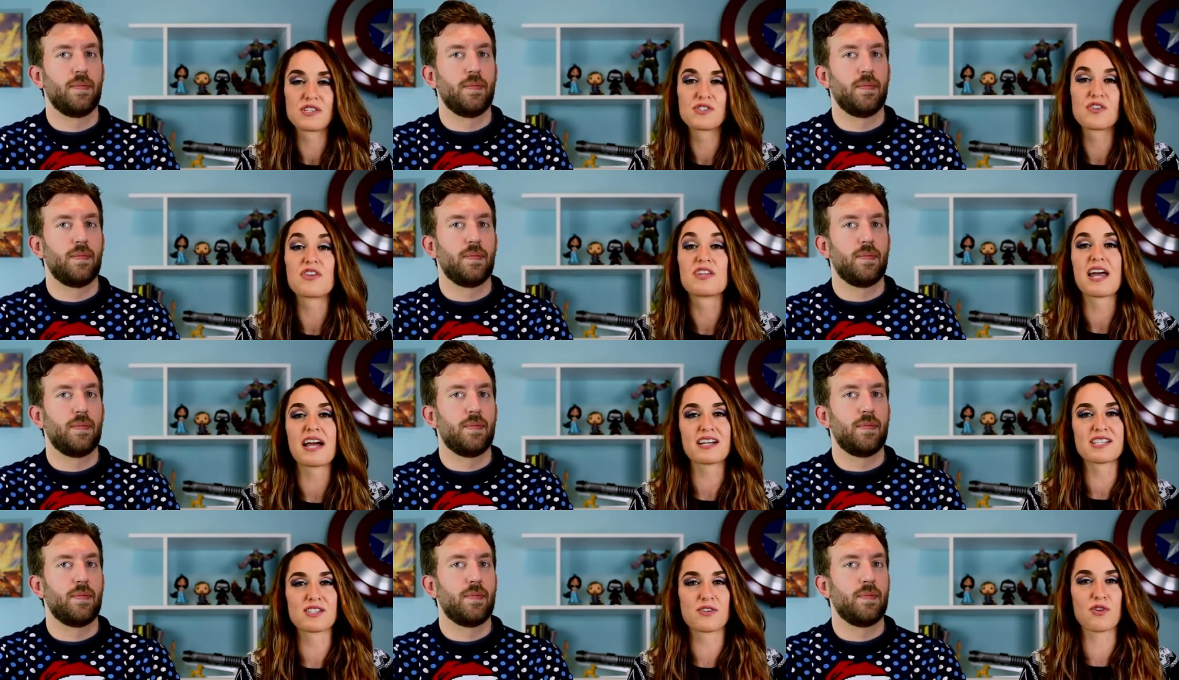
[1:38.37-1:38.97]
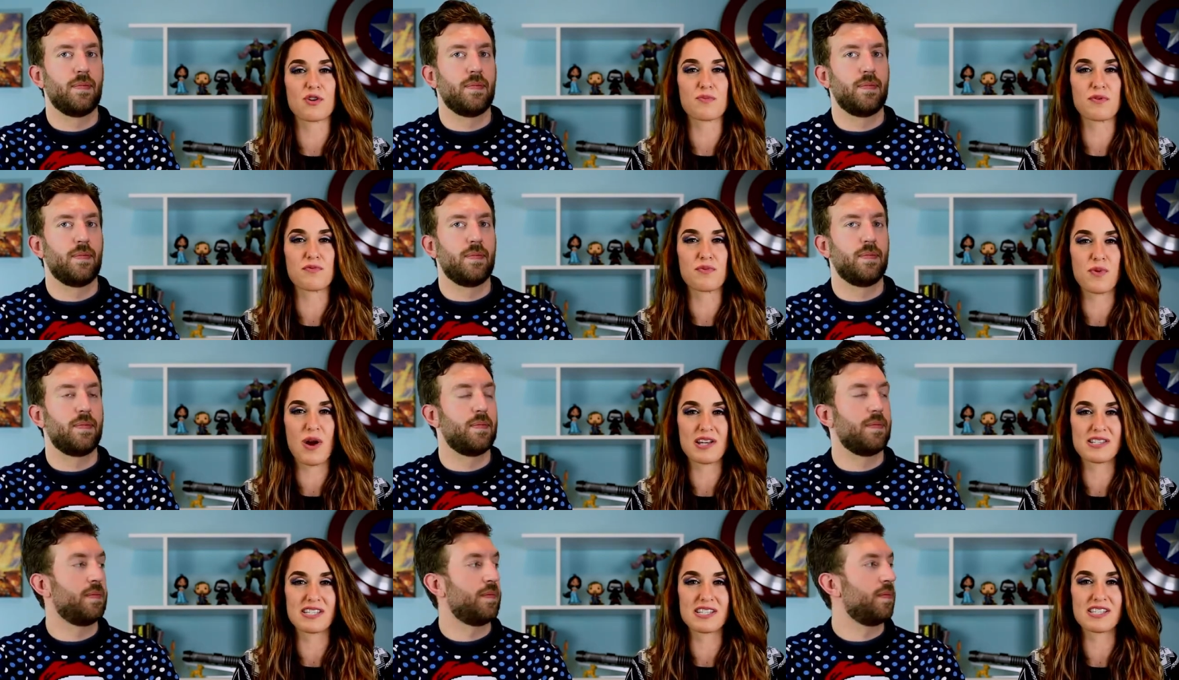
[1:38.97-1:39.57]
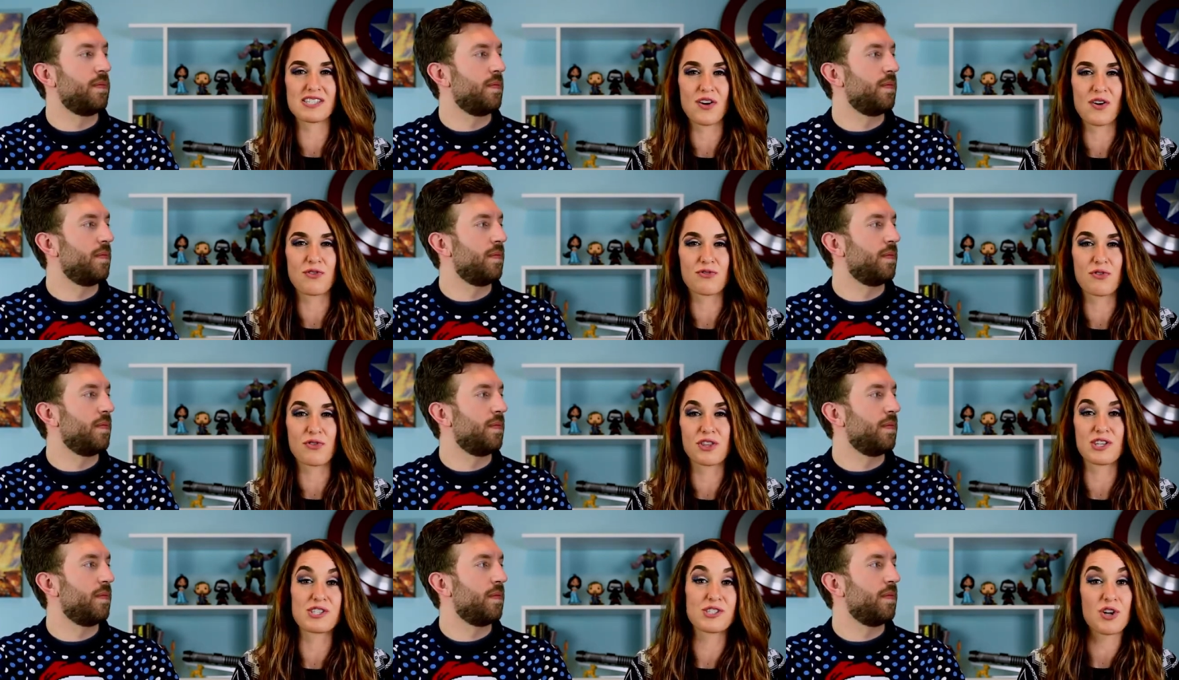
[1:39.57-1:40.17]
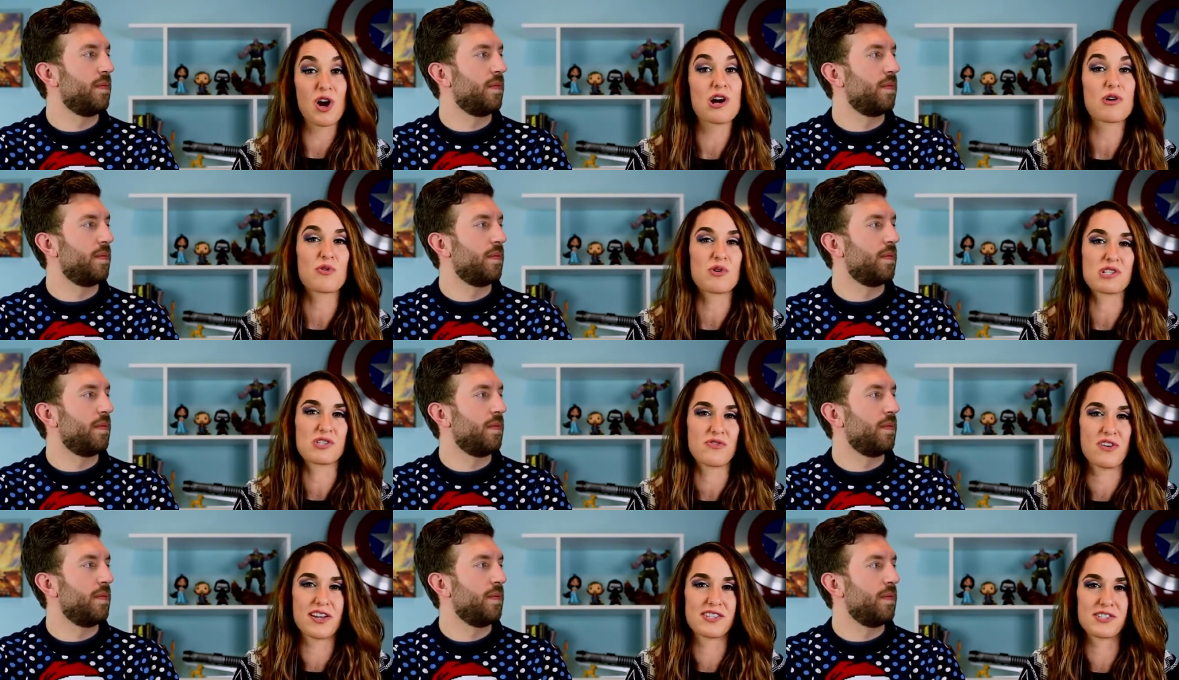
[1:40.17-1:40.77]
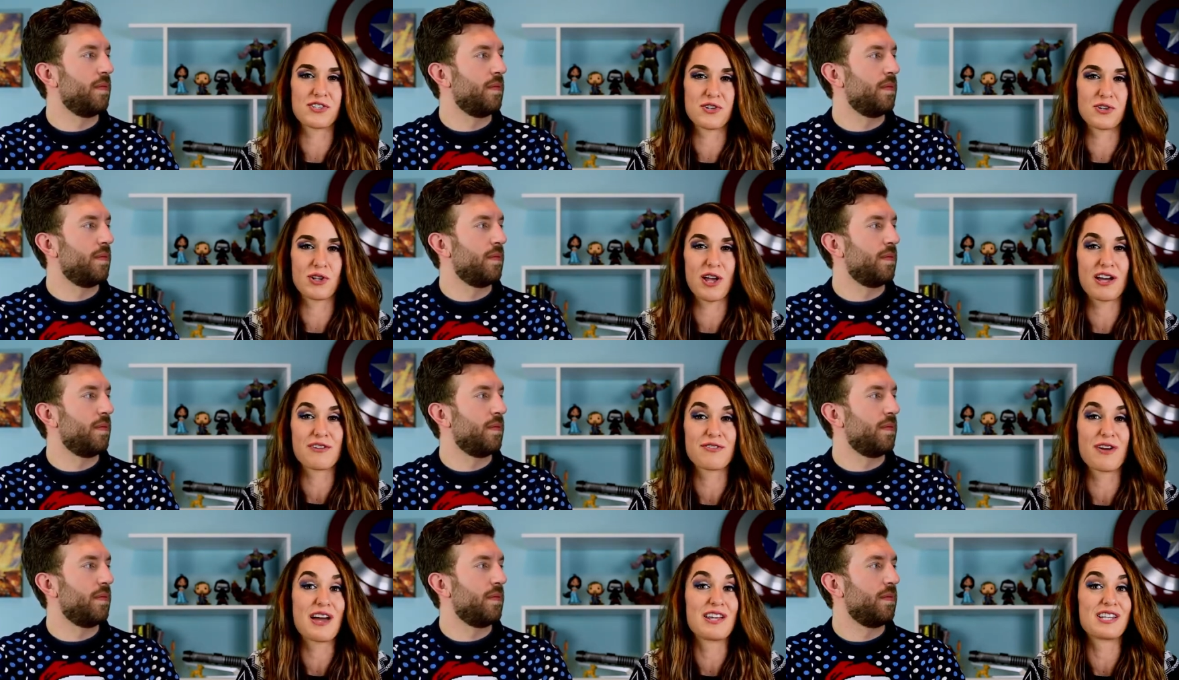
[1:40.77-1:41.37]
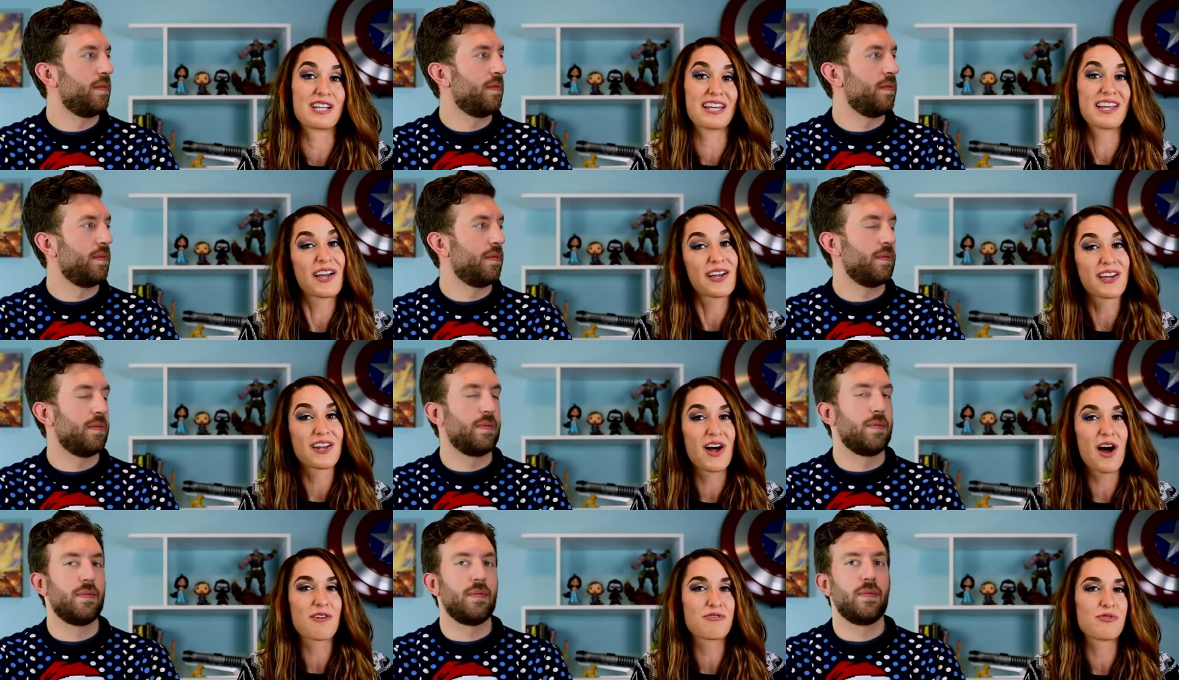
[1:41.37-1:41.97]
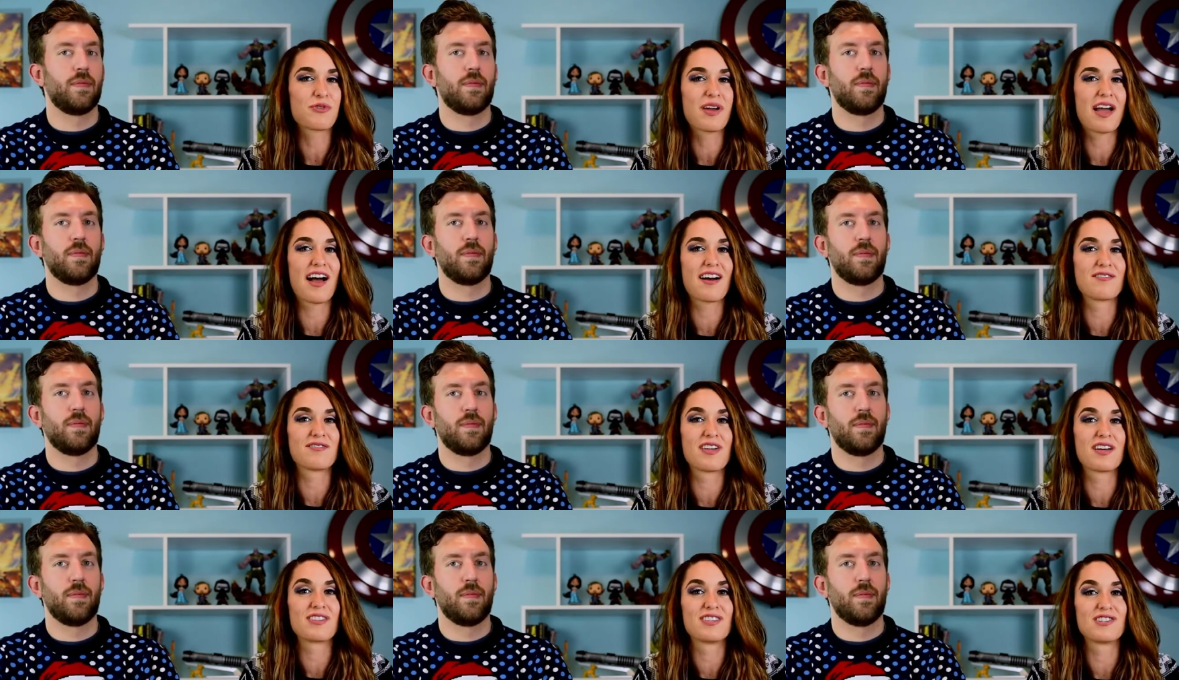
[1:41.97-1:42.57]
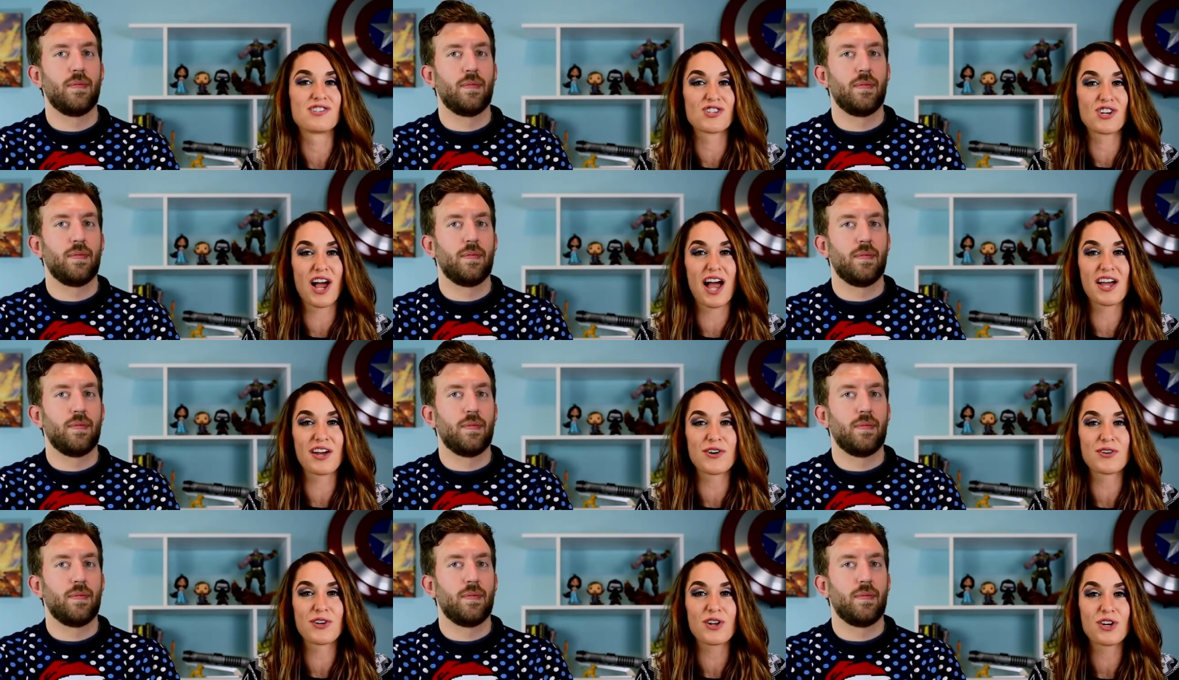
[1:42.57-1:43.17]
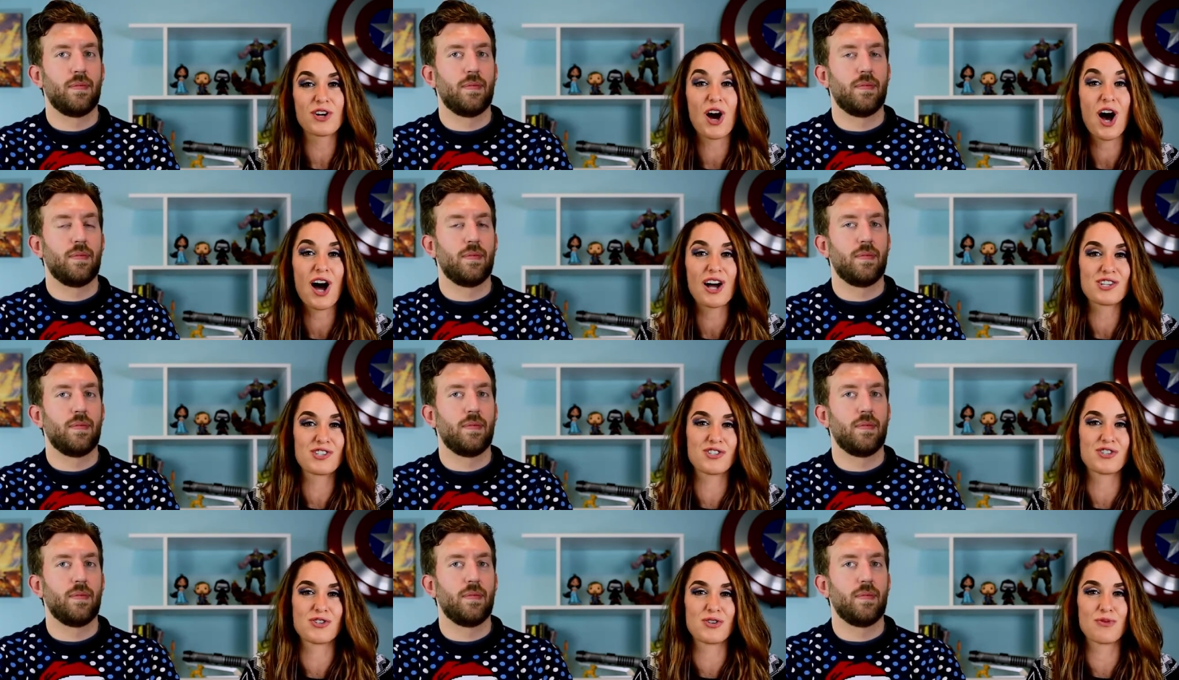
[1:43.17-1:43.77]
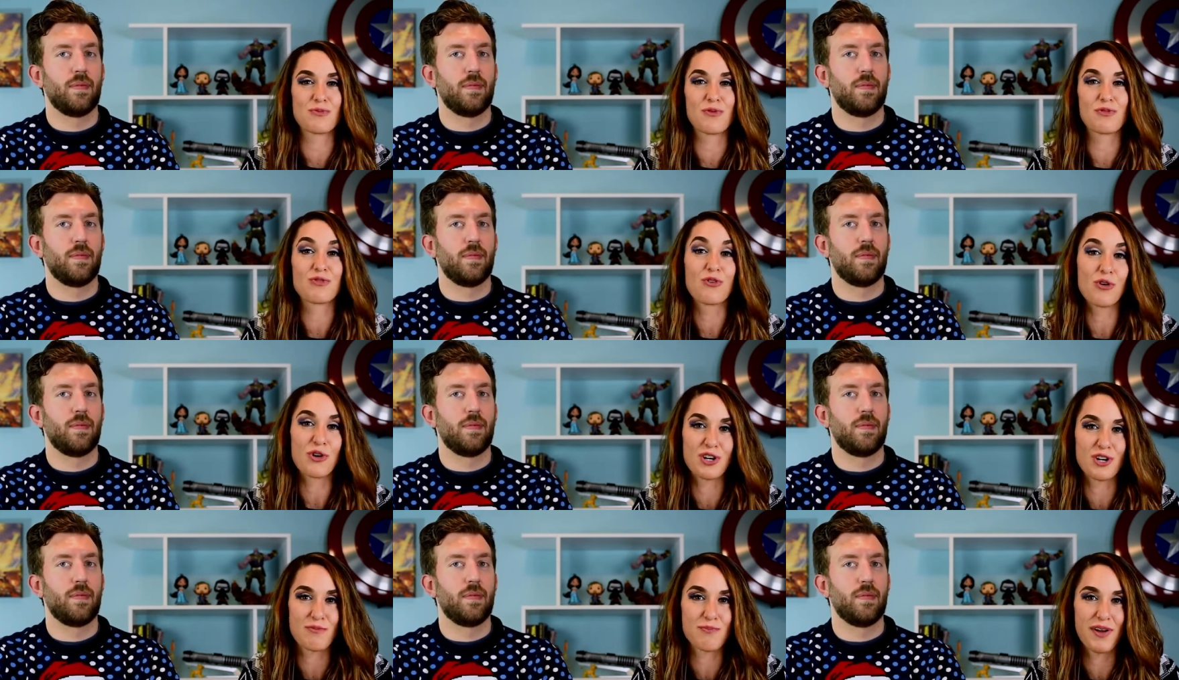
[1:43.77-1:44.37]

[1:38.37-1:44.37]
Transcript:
Speaker 1: so the next group of presents are for the Star Wars fans in your life. And to kick it off, we have the child costume for your